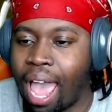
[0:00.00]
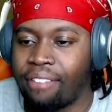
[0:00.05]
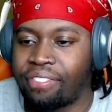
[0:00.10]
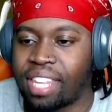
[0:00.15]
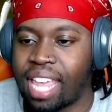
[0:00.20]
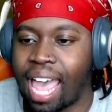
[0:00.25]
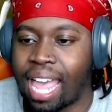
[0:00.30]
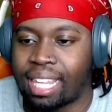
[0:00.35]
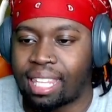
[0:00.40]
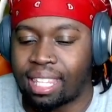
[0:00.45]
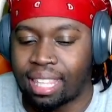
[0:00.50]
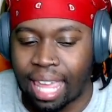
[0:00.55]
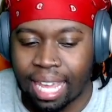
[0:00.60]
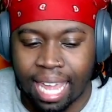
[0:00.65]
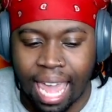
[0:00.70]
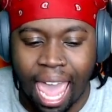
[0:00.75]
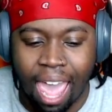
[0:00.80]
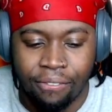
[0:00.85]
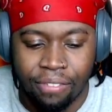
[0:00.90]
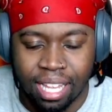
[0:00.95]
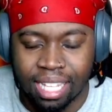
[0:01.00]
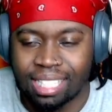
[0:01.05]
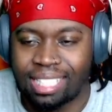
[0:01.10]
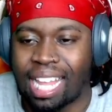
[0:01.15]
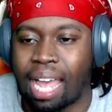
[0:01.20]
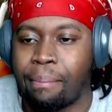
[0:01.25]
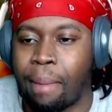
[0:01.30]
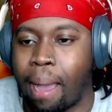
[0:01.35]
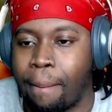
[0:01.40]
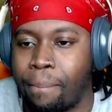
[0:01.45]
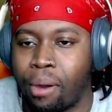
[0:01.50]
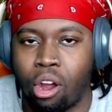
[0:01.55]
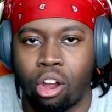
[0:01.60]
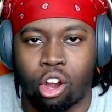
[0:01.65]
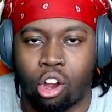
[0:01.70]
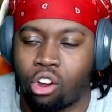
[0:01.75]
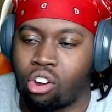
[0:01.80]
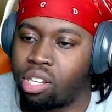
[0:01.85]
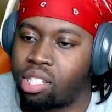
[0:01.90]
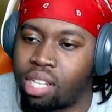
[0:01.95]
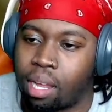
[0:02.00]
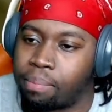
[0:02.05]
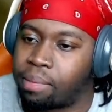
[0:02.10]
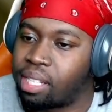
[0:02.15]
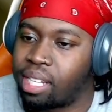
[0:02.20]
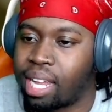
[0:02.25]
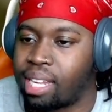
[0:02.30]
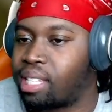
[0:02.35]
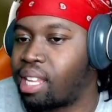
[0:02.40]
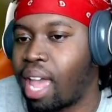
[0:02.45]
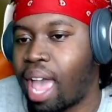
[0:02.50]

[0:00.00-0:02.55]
to have it inside my burger or something like that.